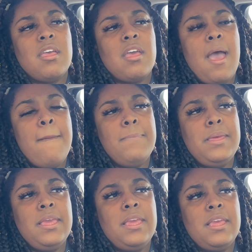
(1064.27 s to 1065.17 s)
I
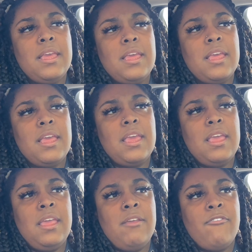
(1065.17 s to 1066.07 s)
mean,
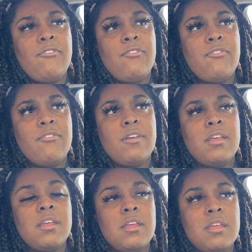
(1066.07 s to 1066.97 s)
if
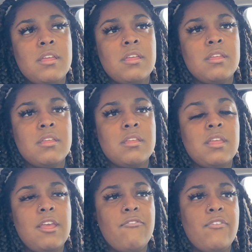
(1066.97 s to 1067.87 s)

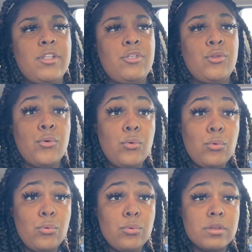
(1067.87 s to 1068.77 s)
a
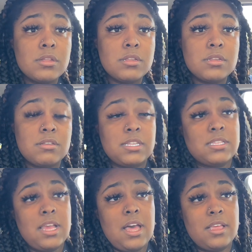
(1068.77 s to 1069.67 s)
dude
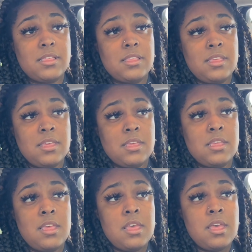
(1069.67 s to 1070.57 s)
decides to
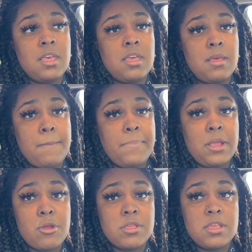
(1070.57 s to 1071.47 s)

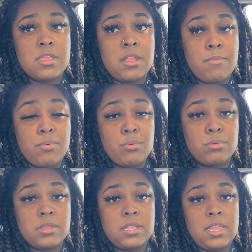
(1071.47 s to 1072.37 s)
pierce his
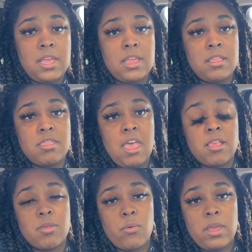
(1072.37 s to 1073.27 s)
nipples, then
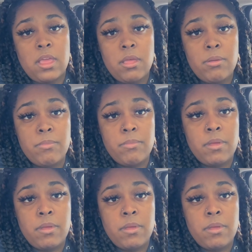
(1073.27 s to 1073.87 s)
that's on him